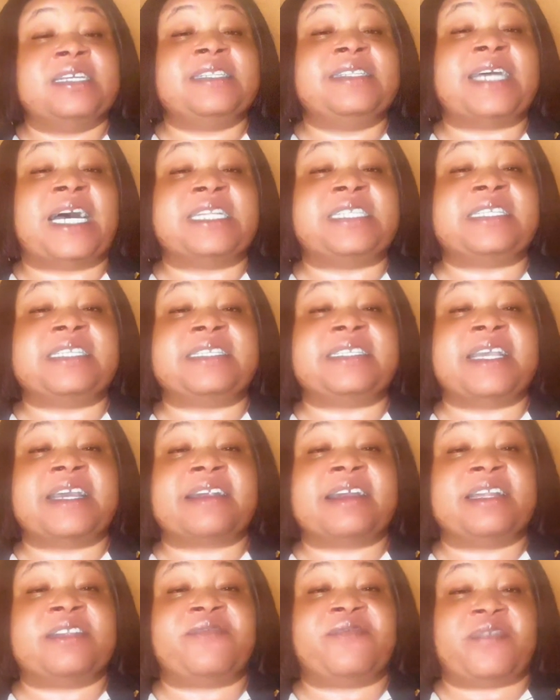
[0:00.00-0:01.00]
that is a
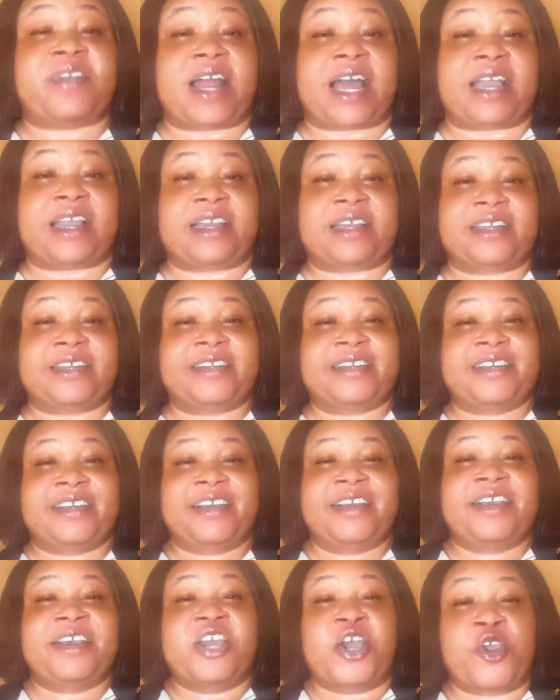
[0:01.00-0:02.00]
red flag.
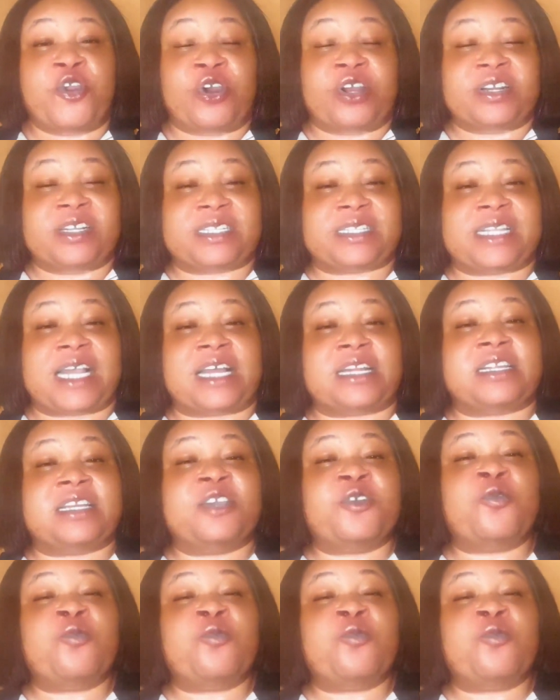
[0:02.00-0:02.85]
You understand?